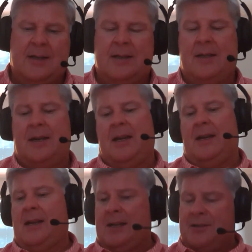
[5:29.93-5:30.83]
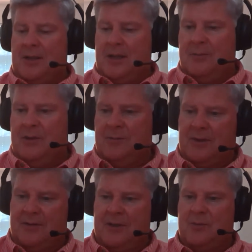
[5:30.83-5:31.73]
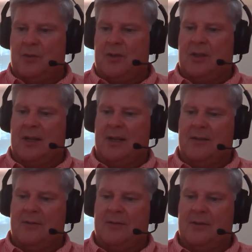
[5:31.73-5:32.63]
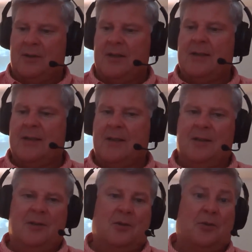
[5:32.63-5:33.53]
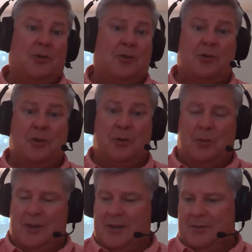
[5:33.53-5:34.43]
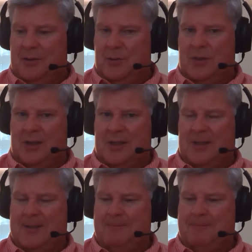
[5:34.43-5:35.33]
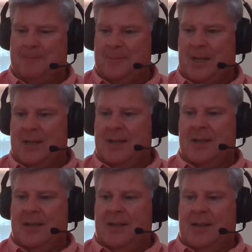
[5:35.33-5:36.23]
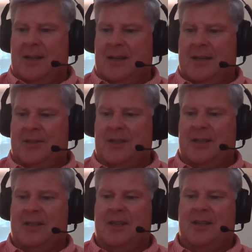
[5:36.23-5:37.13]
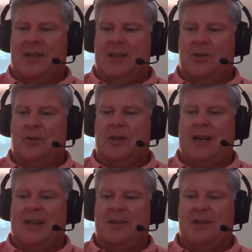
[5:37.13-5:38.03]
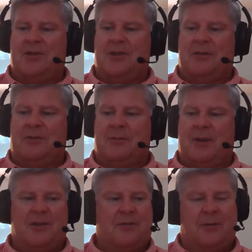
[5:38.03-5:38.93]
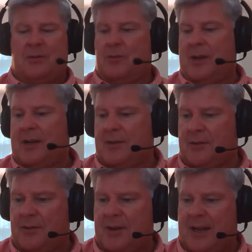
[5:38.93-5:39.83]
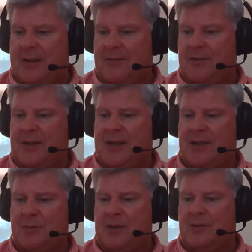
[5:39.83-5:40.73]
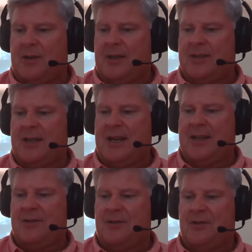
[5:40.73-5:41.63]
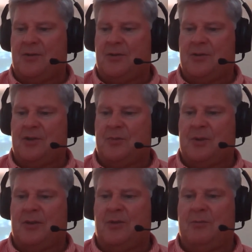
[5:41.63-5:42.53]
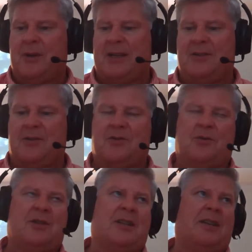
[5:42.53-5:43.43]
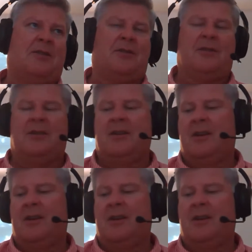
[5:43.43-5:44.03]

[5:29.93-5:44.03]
Okay, last time in my Facebook Live or YouTube, whatever you want to call it, I said that you could add additional information from the record after it has been already attached to the source just by going back to the source linker, and